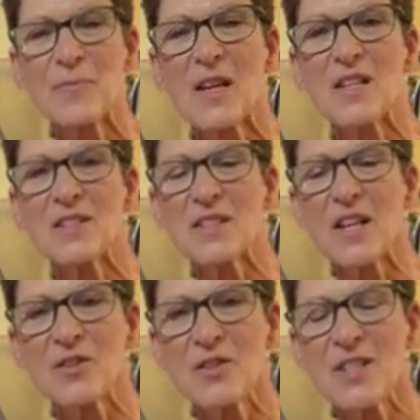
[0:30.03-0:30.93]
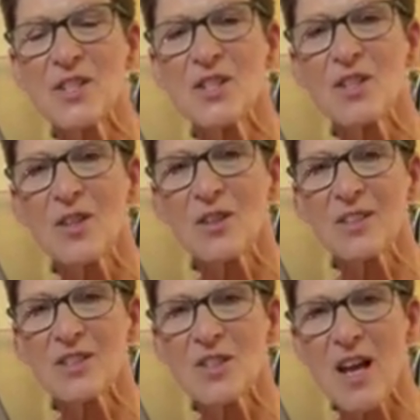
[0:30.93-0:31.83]
It's a
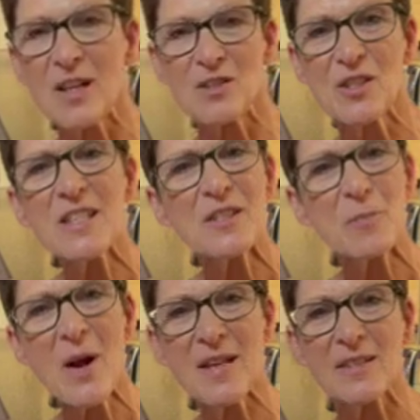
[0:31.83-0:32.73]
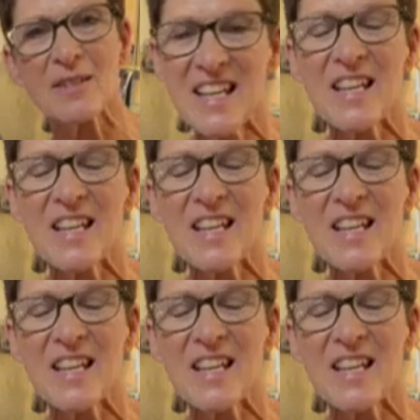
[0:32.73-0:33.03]
traditional cheese spread.